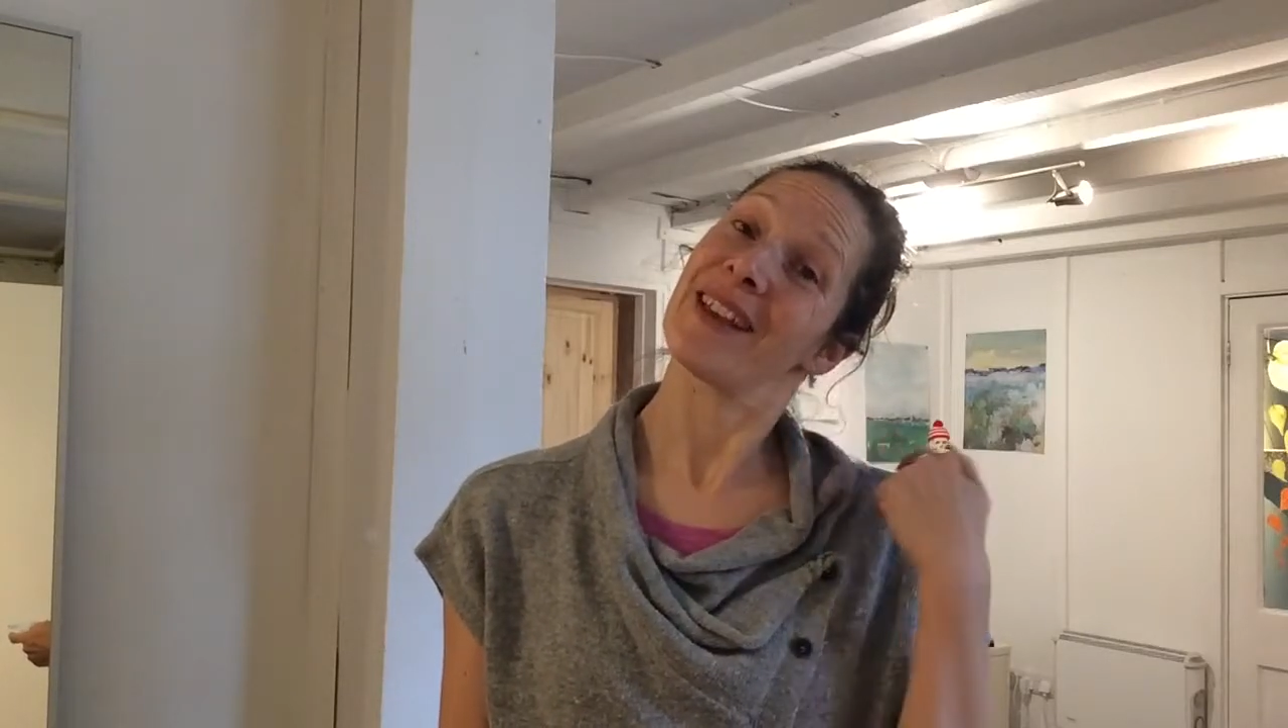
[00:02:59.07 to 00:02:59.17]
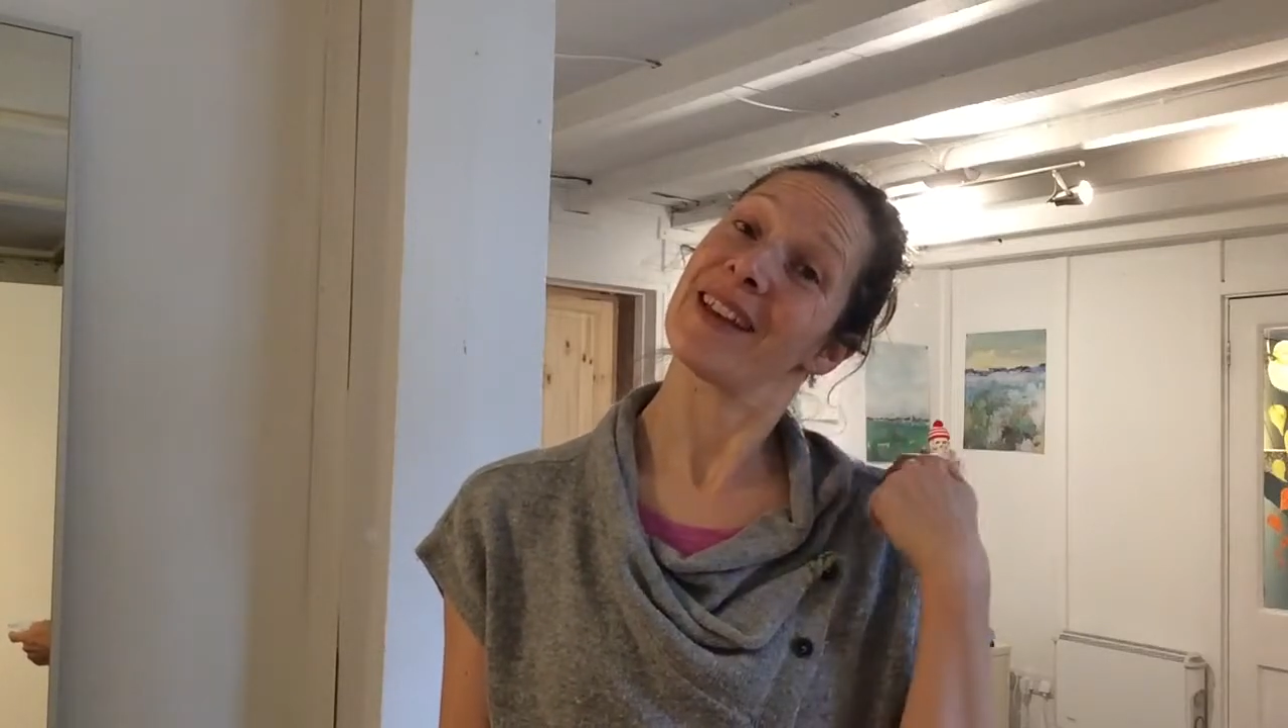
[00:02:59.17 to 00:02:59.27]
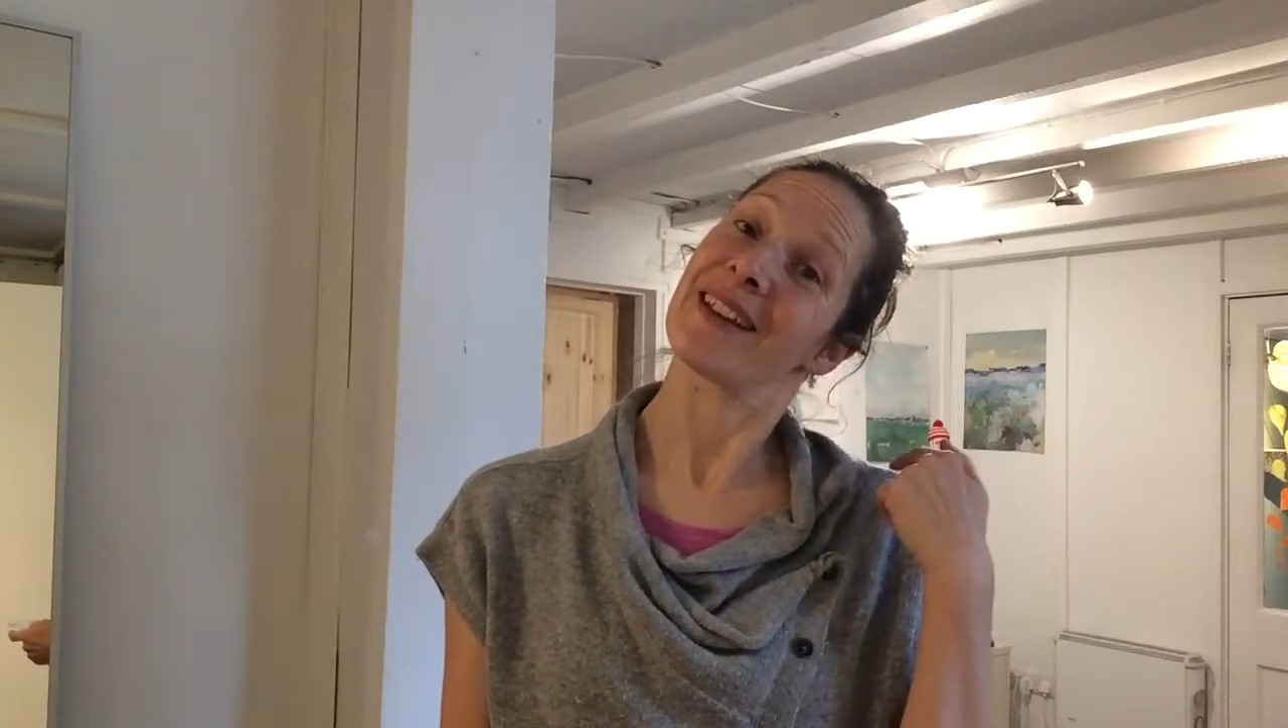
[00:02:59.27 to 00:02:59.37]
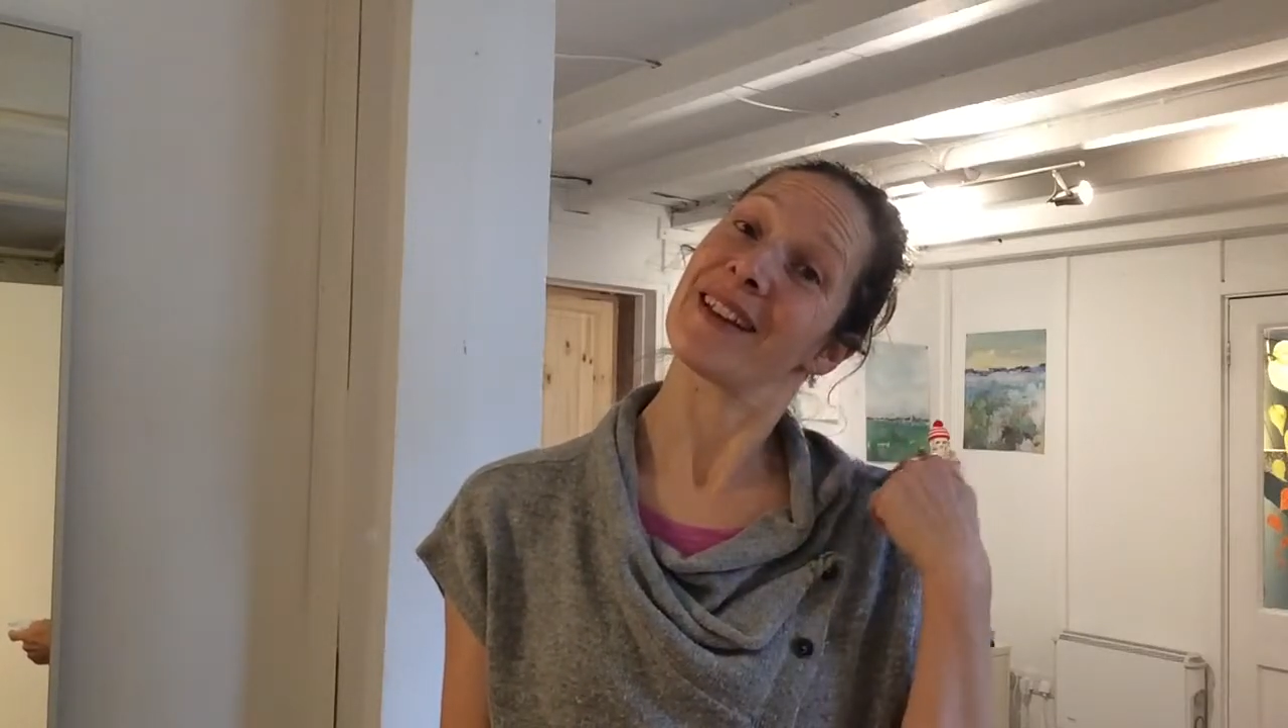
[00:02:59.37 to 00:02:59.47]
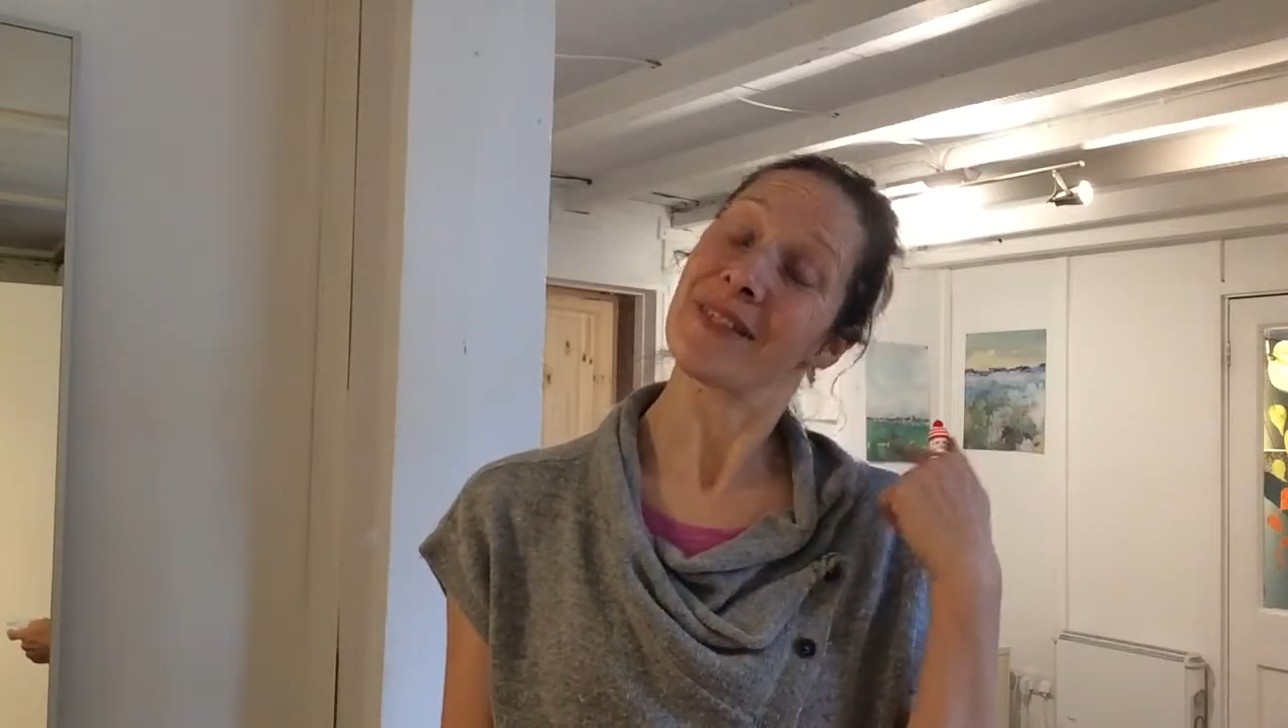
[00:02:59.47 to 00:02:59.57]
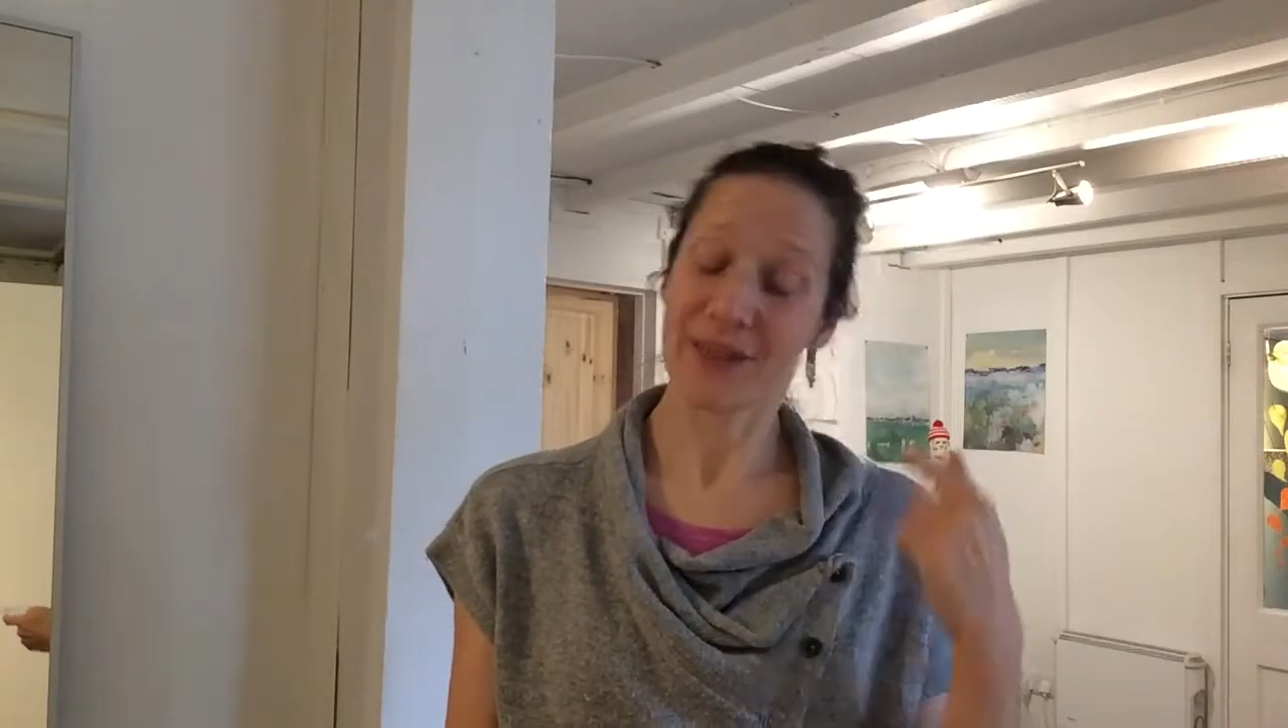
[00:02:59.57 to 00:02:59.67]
ear down